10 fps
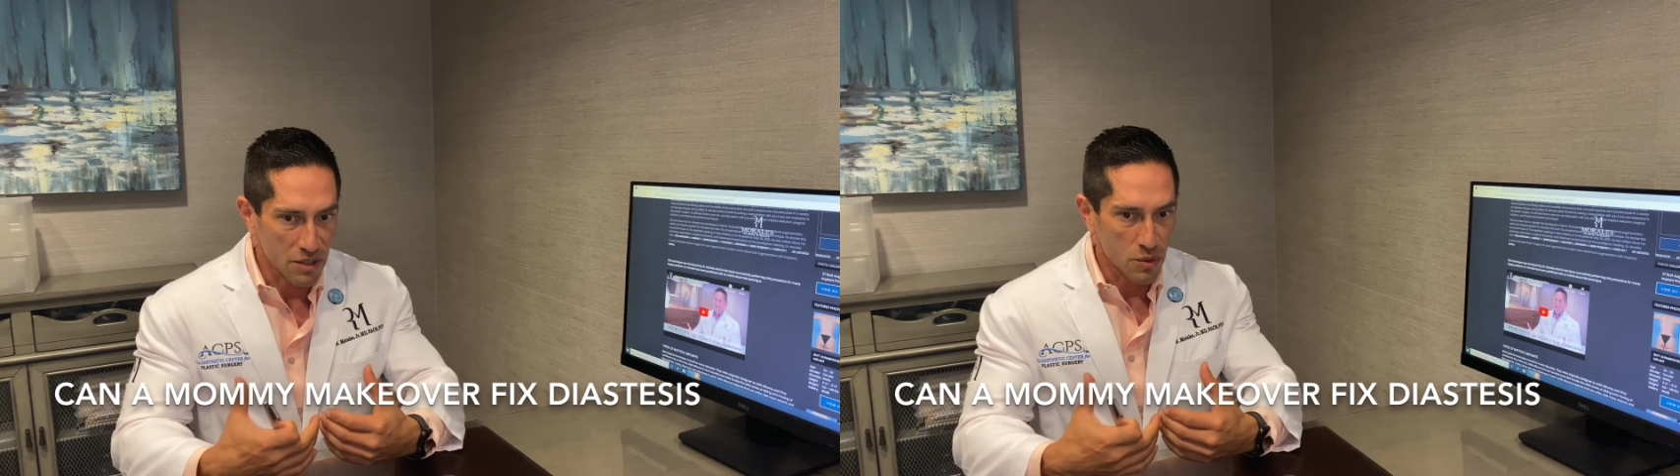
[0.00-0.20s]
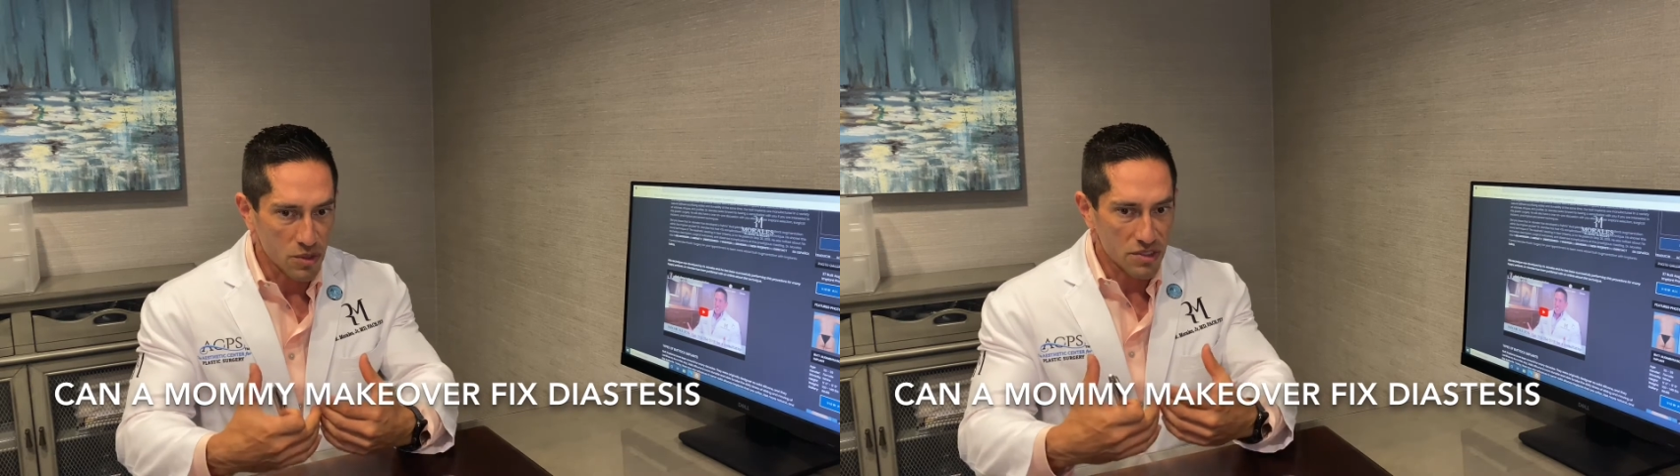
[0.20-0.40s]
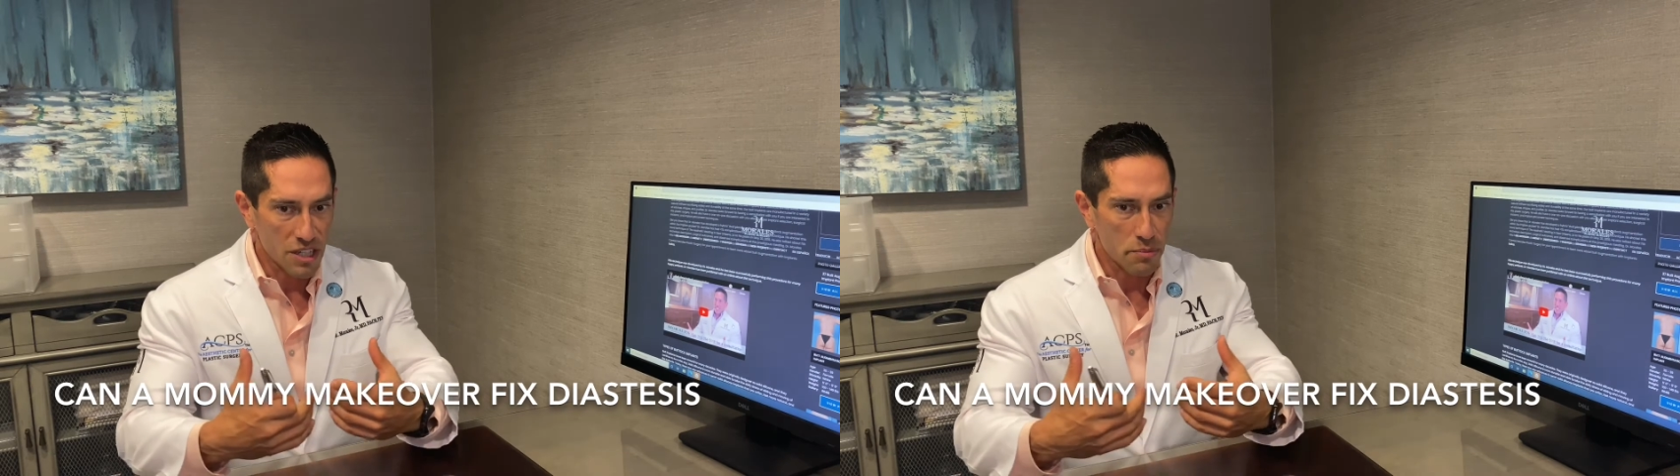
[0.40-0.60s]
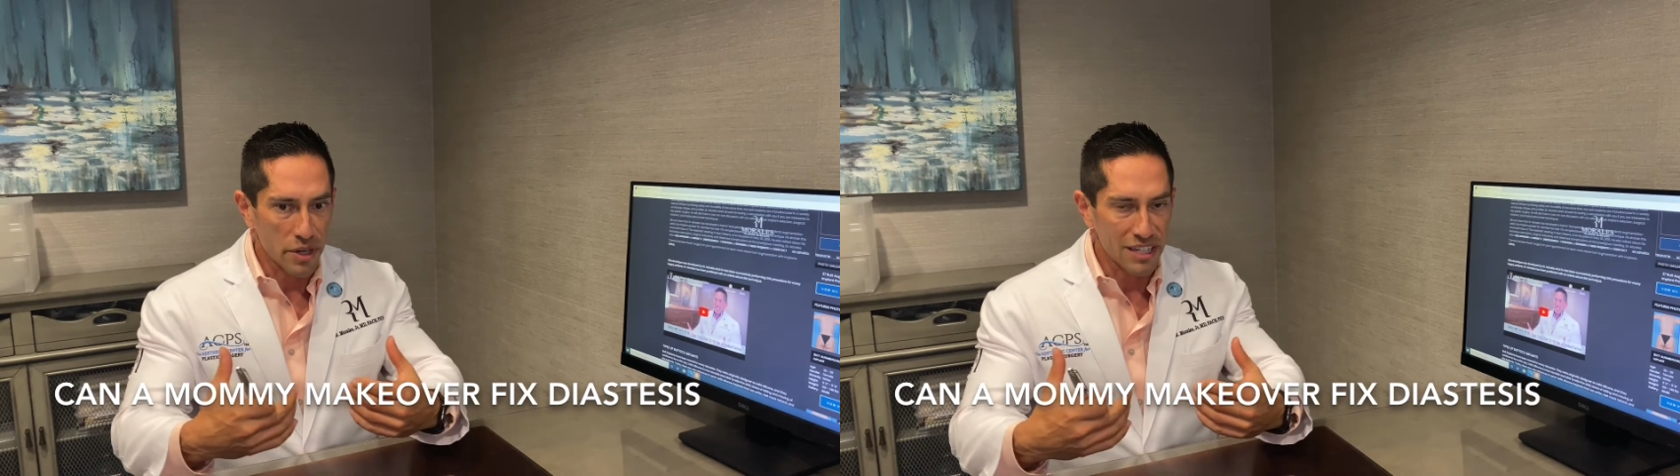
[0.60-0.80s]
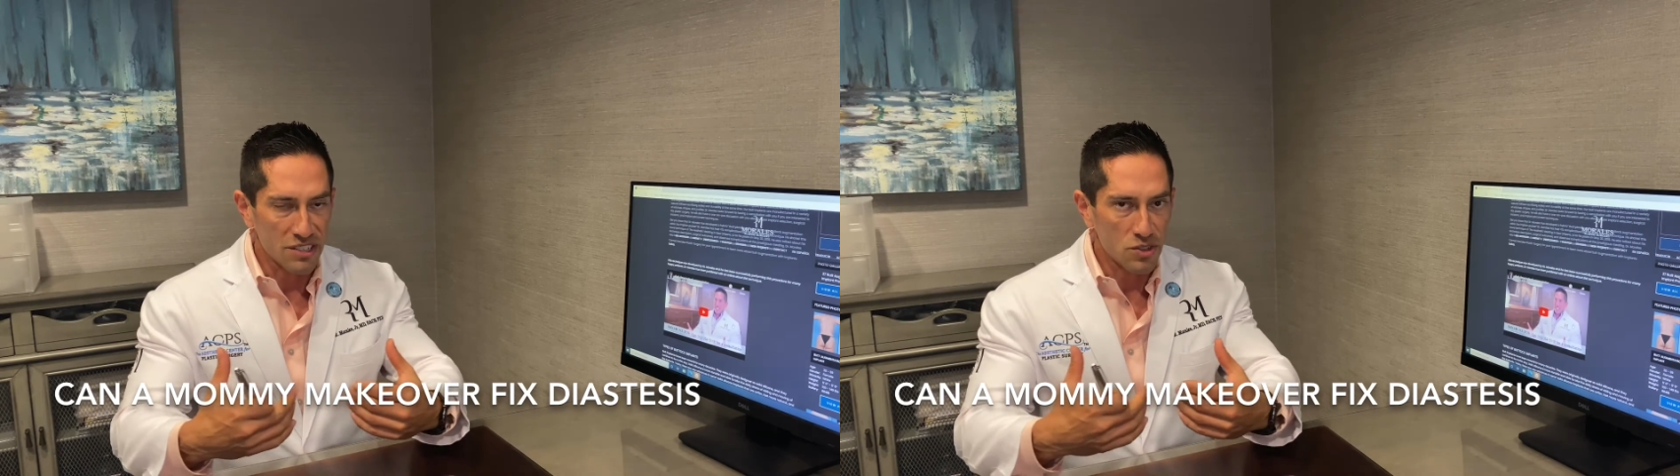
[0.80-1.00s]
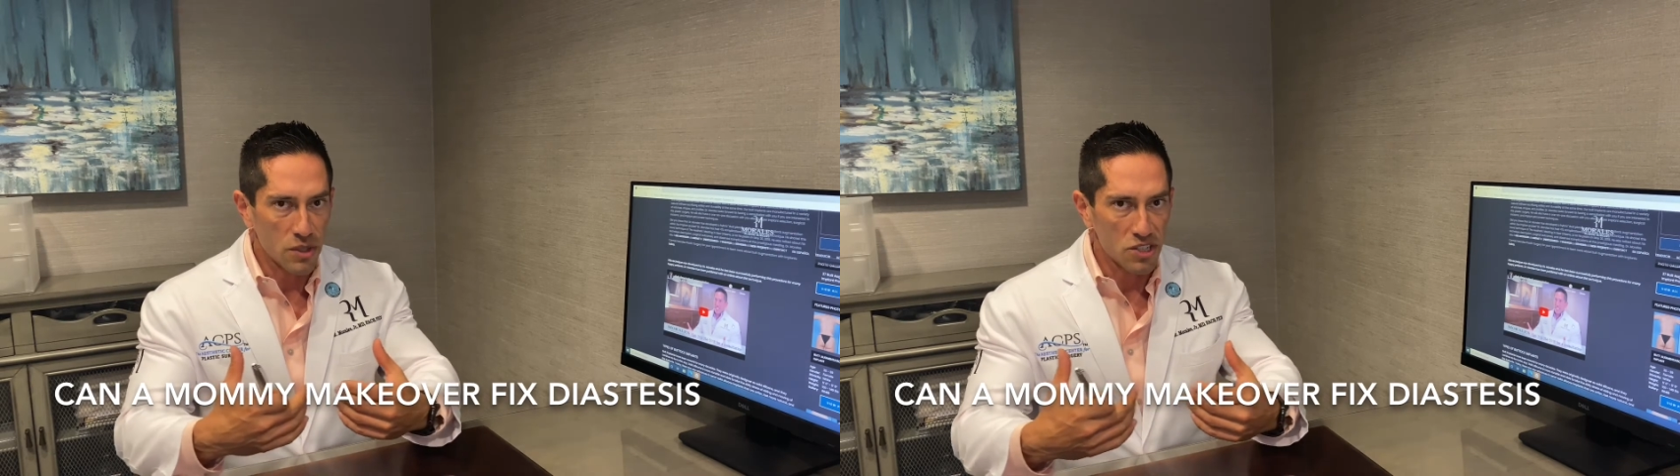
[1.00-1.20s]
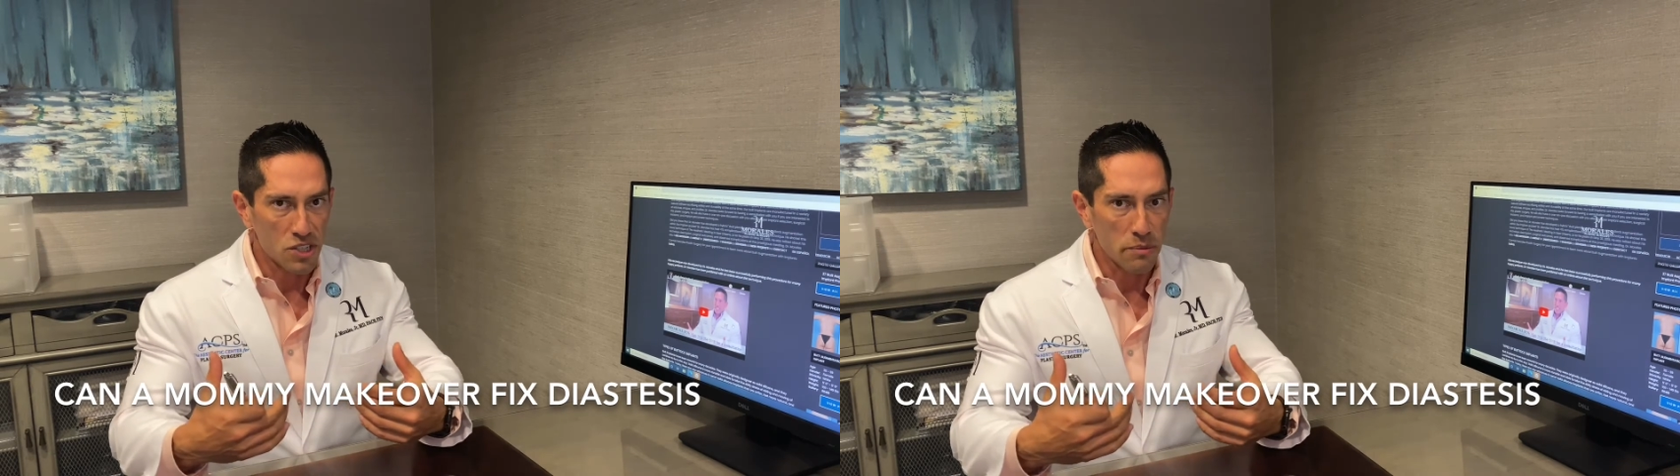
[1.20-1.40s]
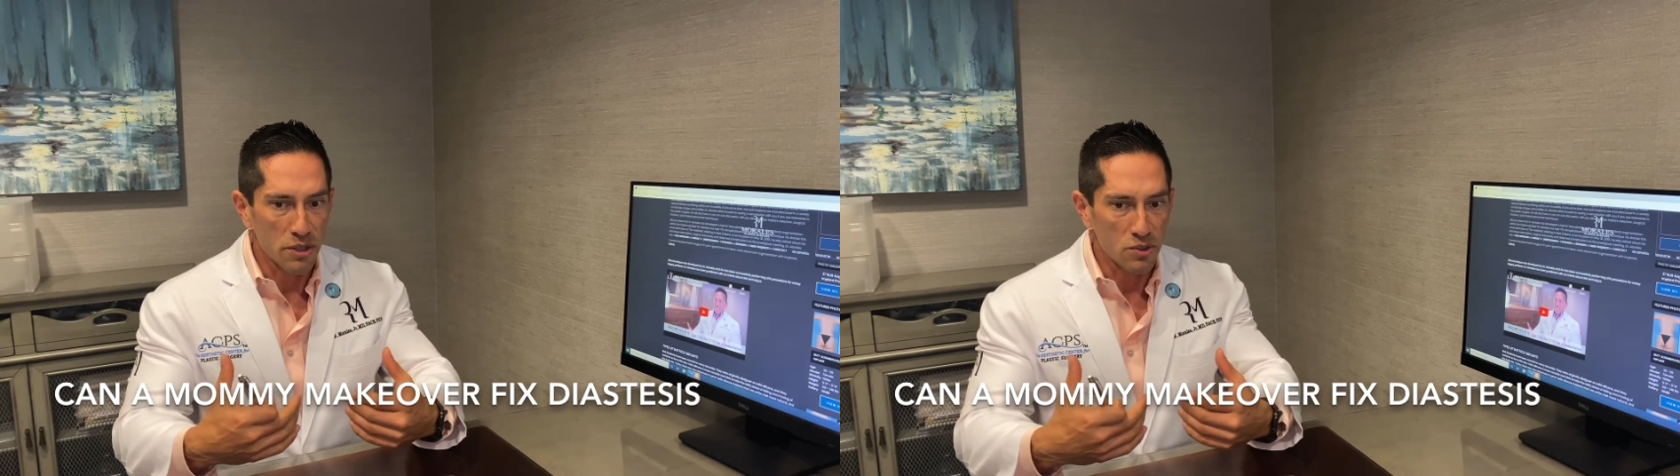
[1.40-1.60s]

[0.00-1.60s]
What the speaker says: will separate and stretch in the middle.